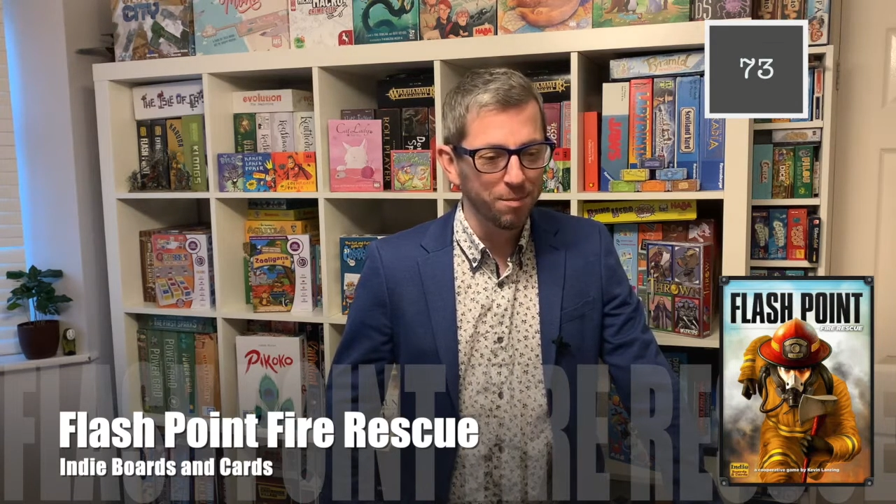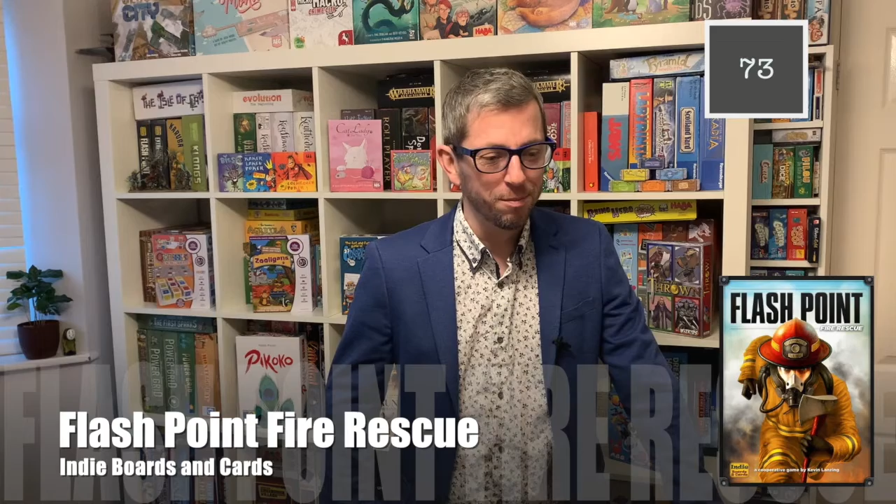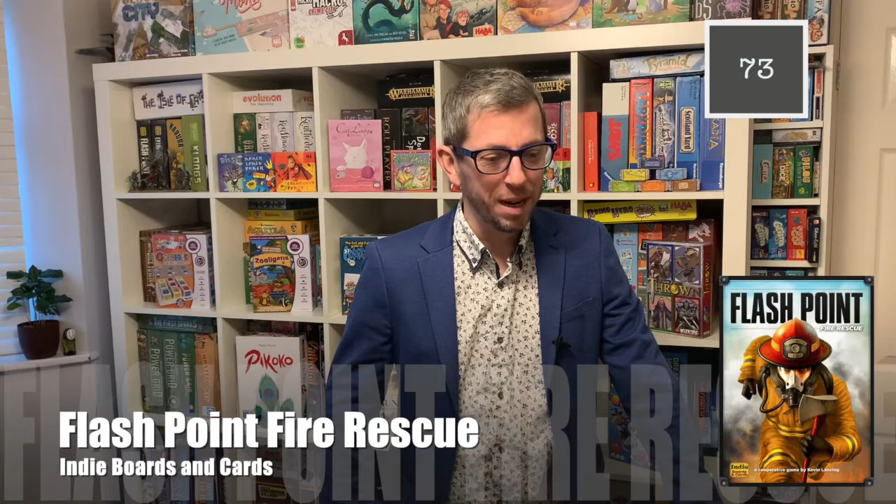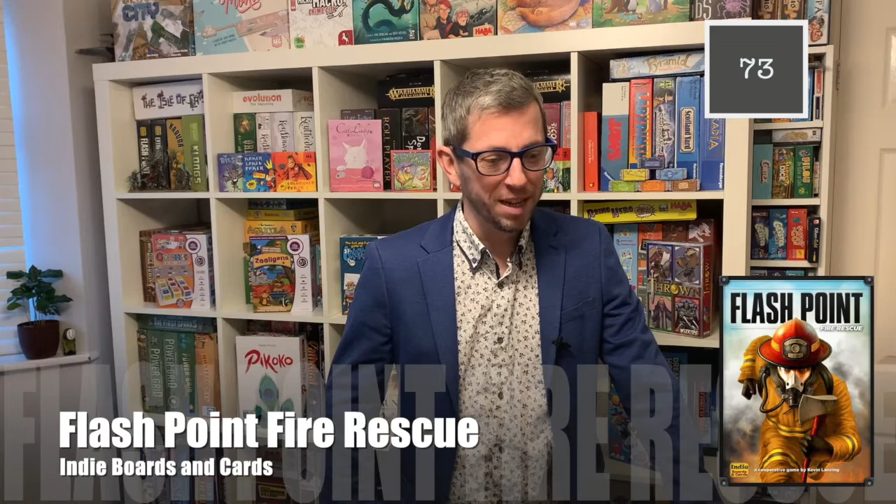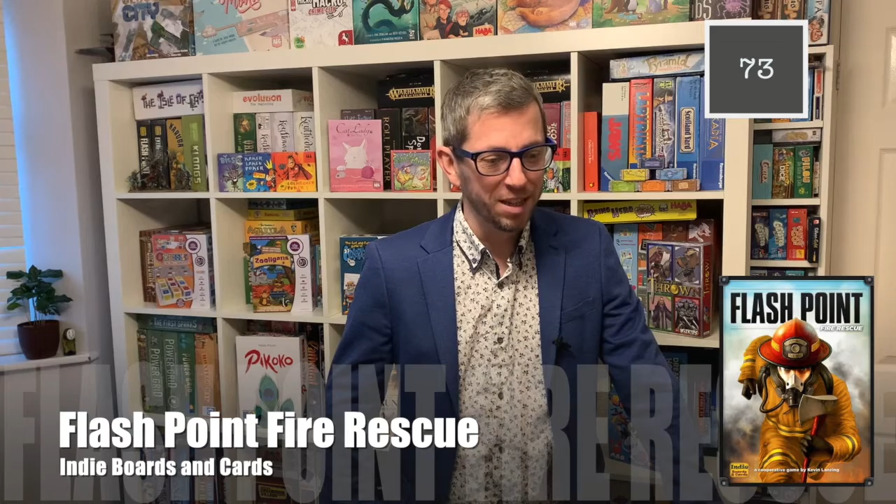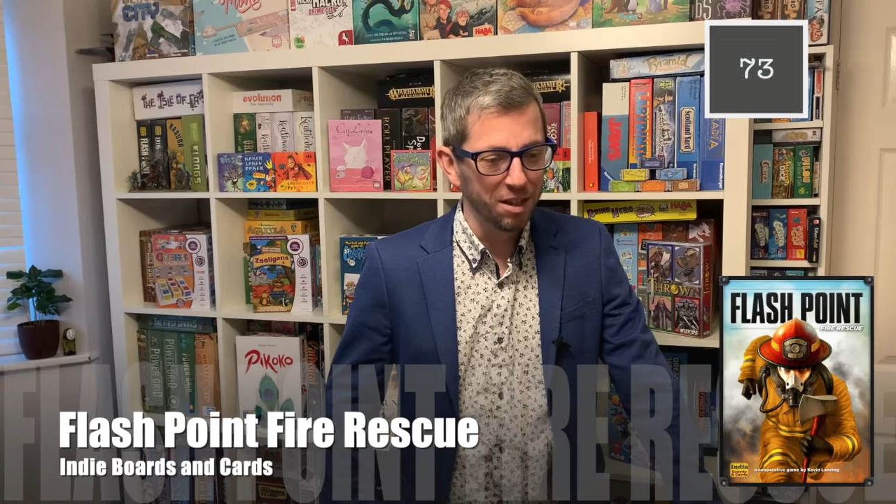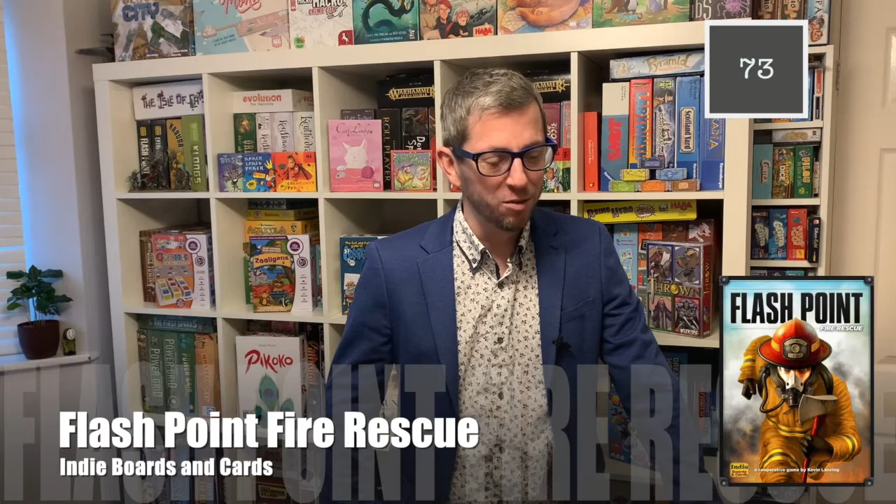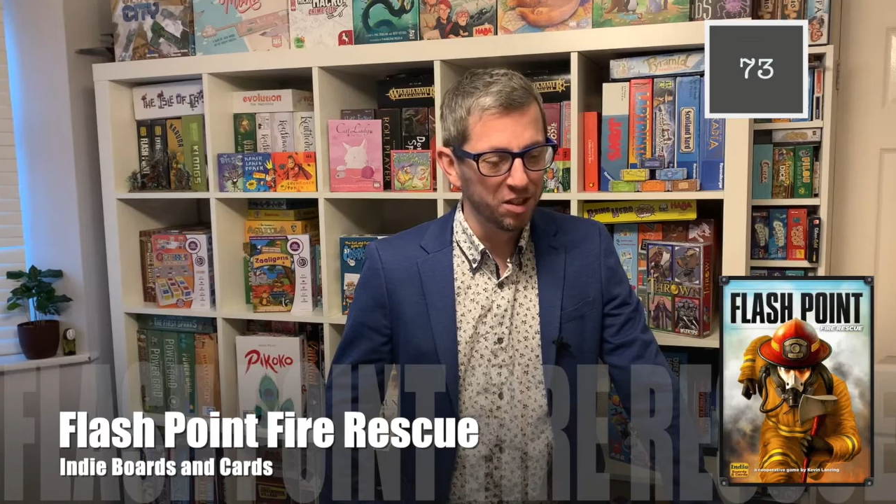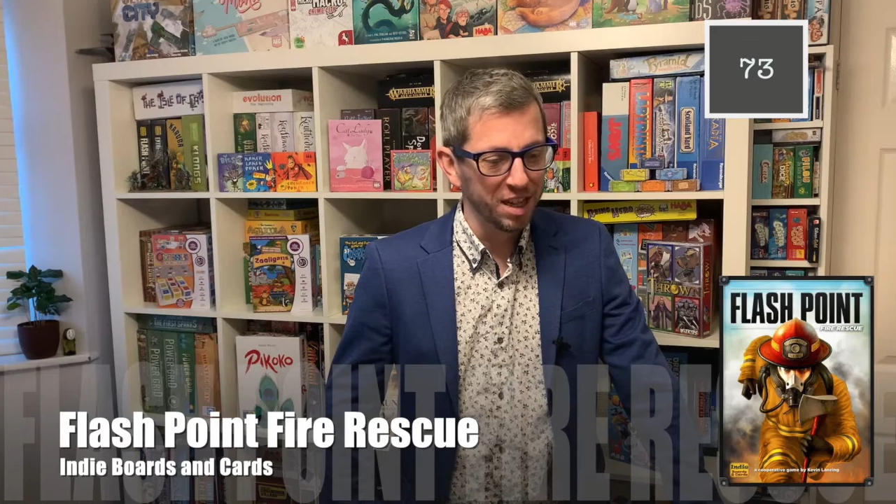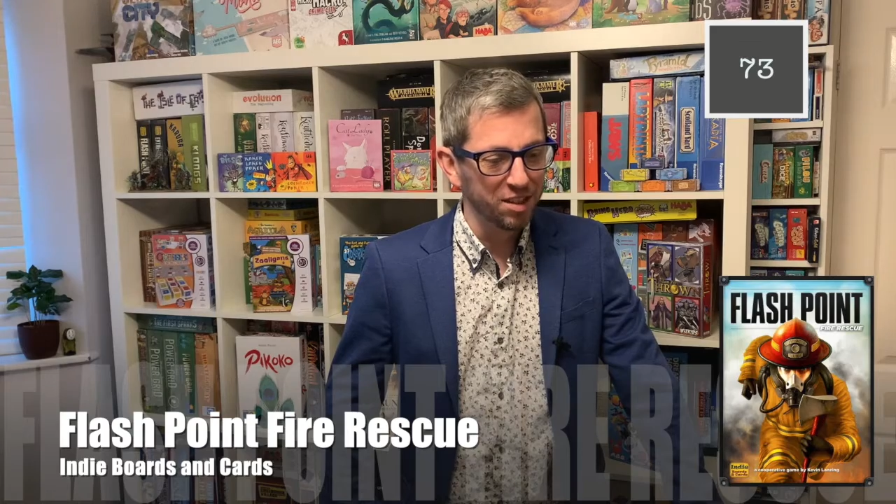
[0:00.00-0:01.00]
back in
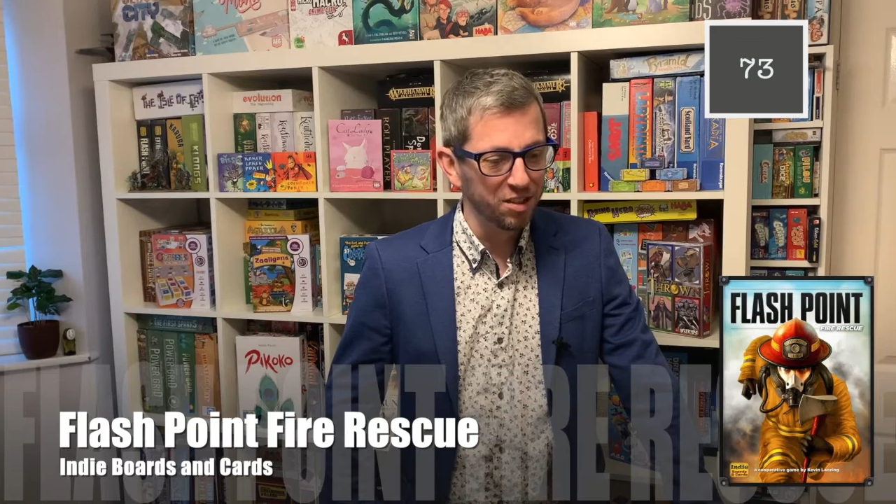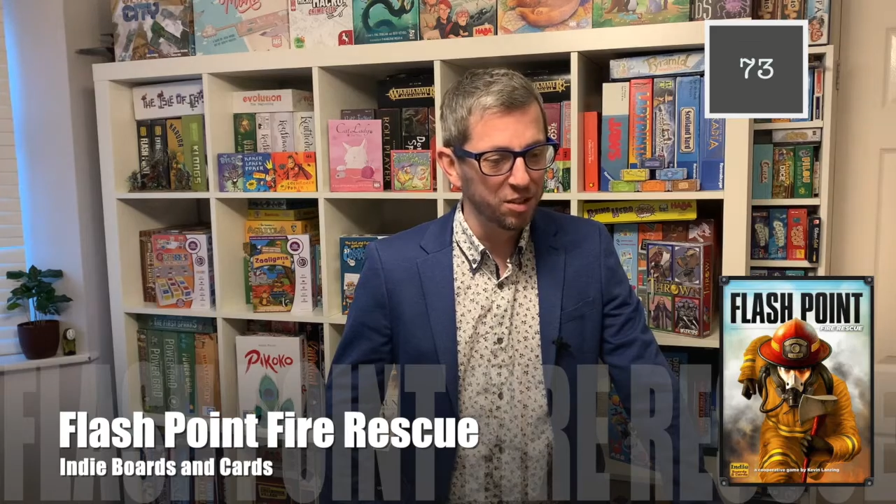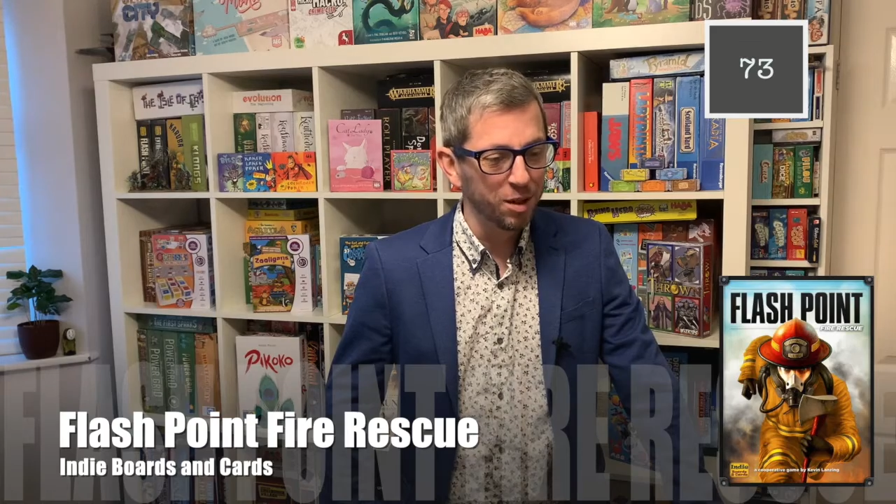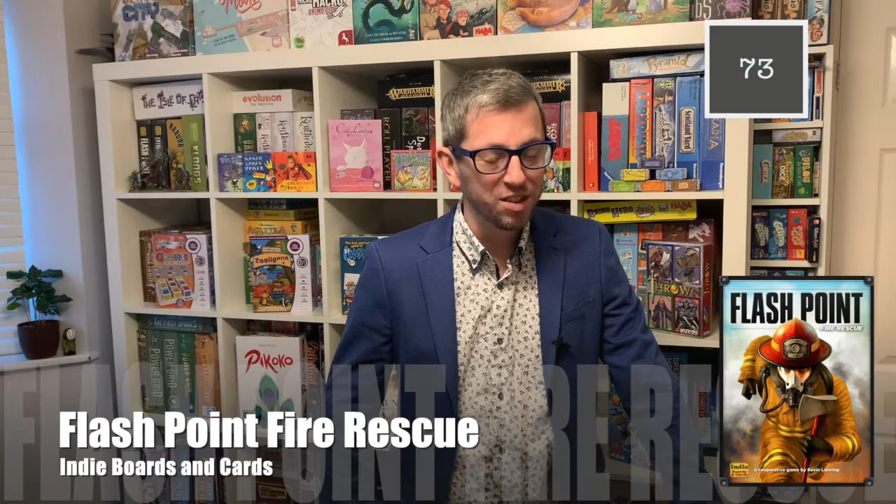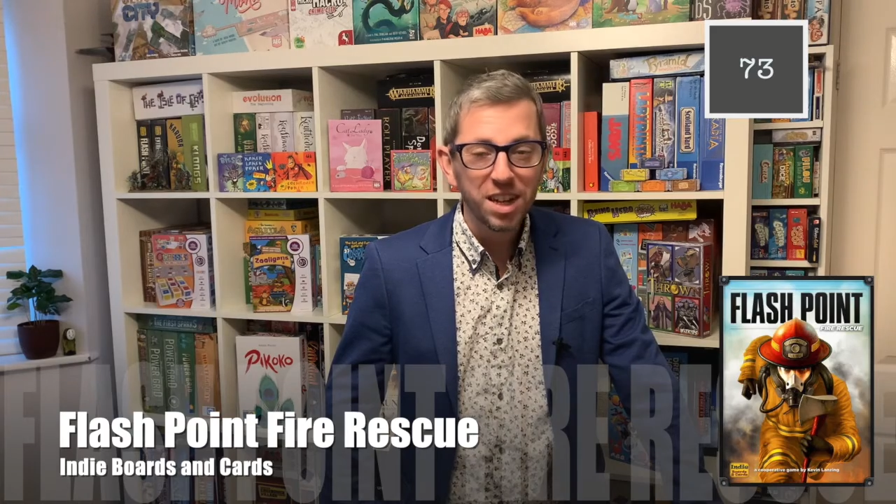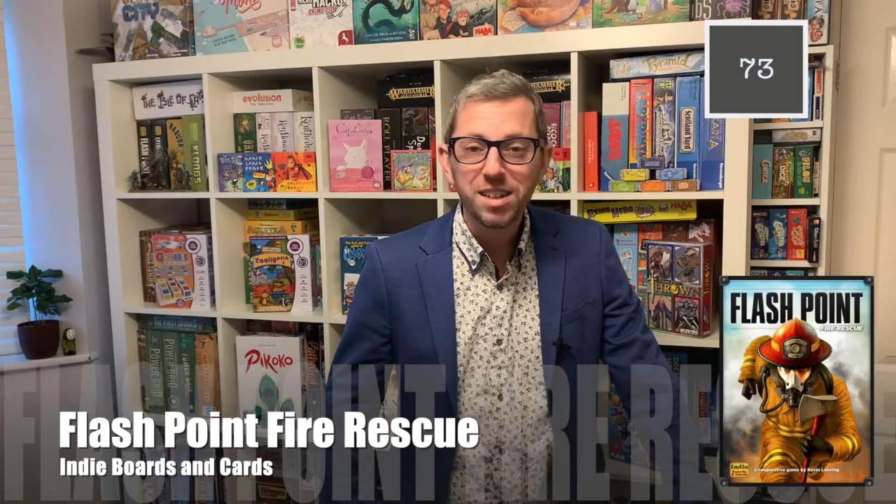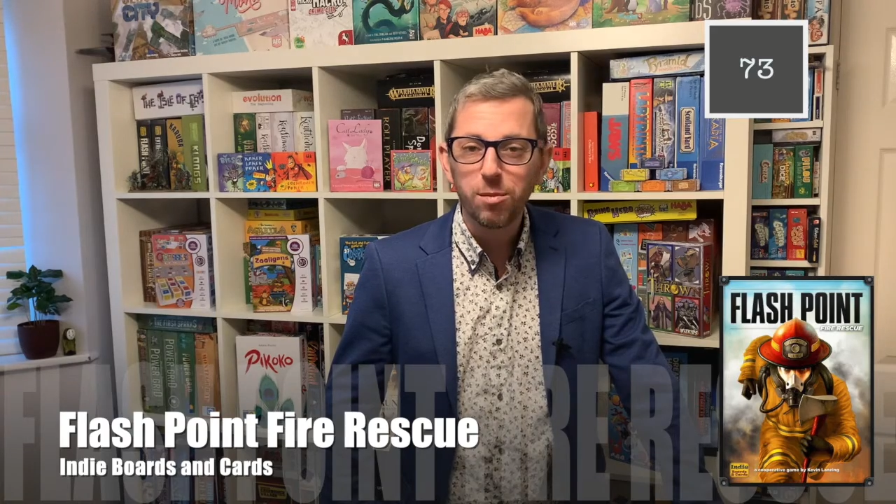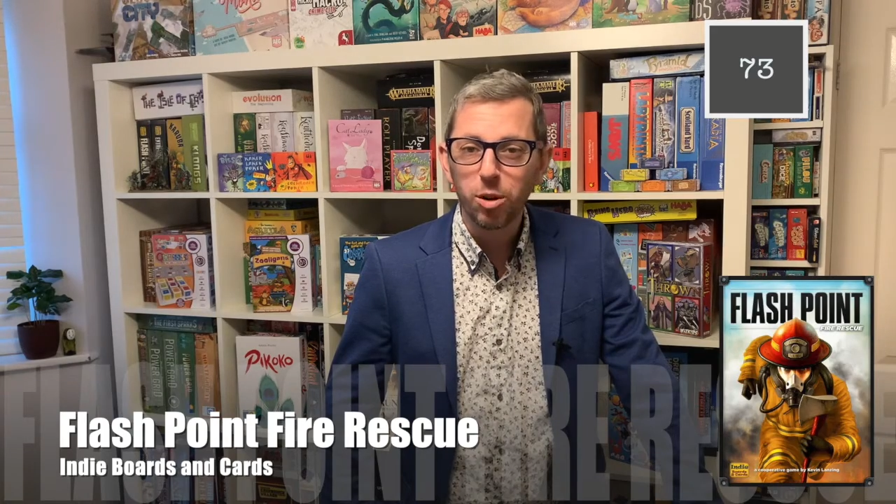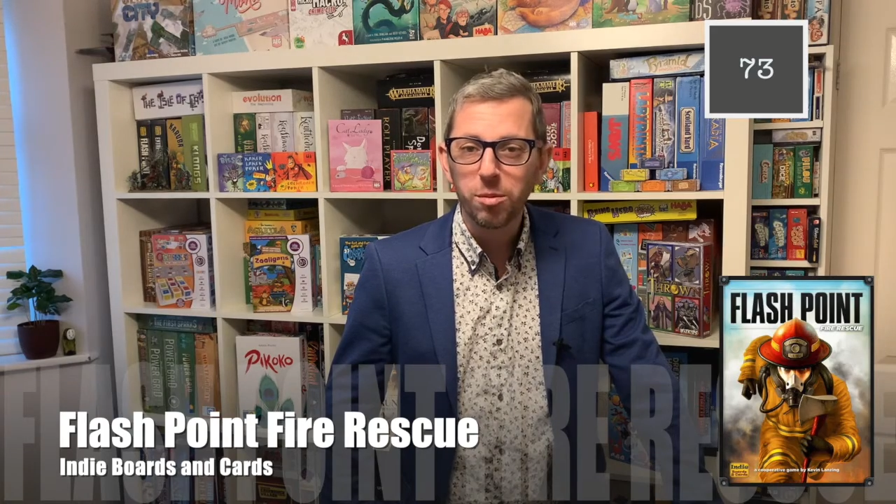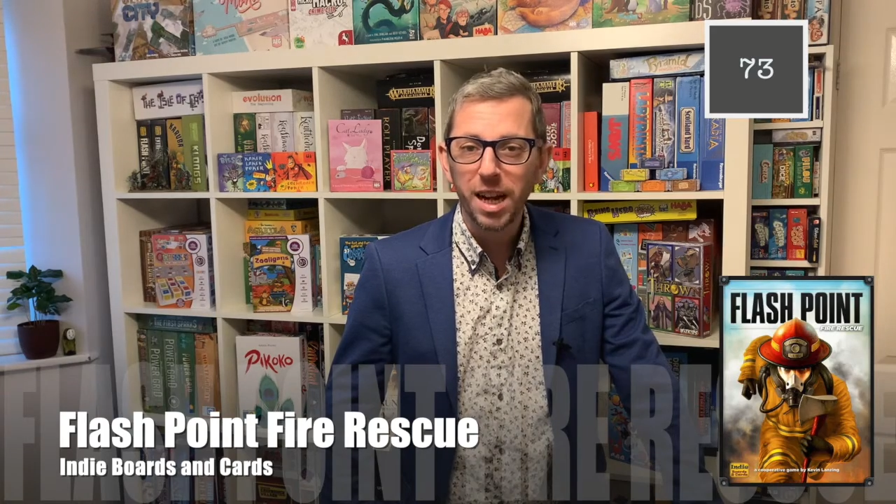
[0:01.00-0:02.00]
those days, and so I sent
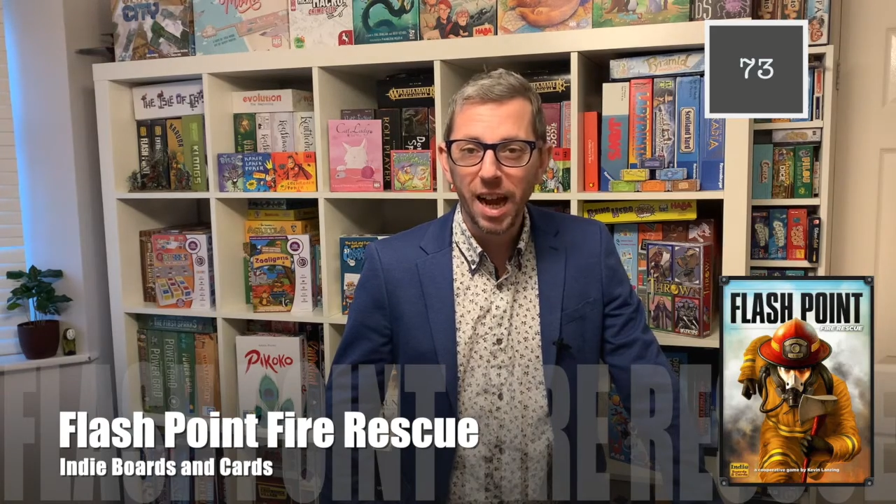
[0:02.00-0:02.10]
him one of my